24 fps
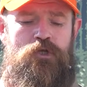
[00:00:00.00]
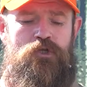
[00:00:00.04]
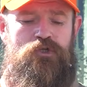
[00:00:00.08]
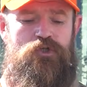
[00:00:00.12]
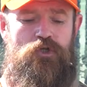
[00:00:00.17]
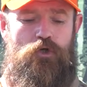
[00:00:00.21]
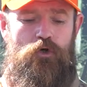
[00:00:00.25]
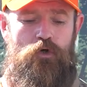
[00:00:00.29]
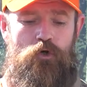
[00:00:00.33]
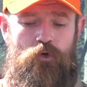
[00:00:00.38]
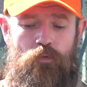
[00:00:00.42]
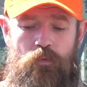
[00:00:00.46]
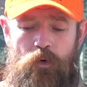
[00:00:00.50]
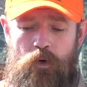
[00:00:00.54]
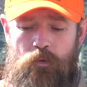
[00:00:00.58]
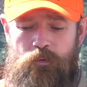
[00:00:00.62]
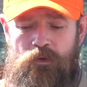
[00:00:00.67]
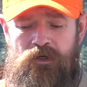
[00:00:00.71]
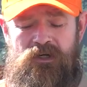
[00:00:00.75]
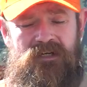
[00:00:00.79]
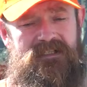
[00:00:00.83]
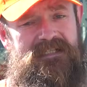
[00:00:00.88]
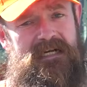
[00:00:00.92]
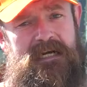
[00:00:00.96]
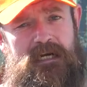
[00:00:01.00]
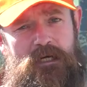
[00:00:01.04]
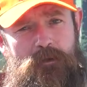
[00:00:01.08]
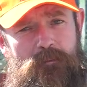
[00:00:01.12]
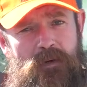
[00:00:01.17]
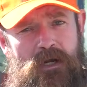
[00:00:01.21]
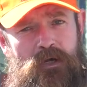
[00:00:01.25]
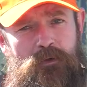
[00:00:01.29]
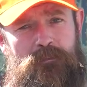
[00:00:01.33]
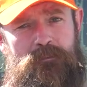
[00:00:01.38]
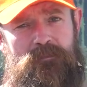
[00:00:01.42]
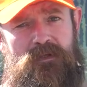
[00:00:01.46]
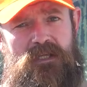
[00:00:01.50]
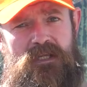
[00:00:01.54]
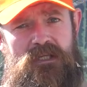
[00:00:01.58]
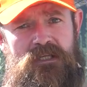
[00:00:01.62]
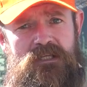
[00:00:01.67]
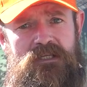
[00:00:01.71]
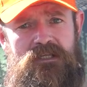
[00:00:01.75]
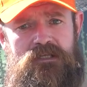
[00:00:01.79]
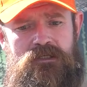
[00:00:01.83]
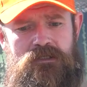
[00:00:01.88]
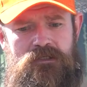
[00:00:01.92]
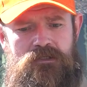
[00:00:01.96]
So what we're going to talk about
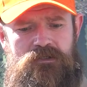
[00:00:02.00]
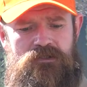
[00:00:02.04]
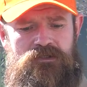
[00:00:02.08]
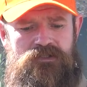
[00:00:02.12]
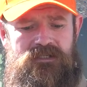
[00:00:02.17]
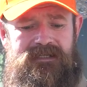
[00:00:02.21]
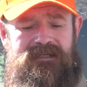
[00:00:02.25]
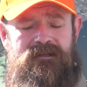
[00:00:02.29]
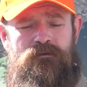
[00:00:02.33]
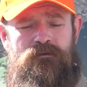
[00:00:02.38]
is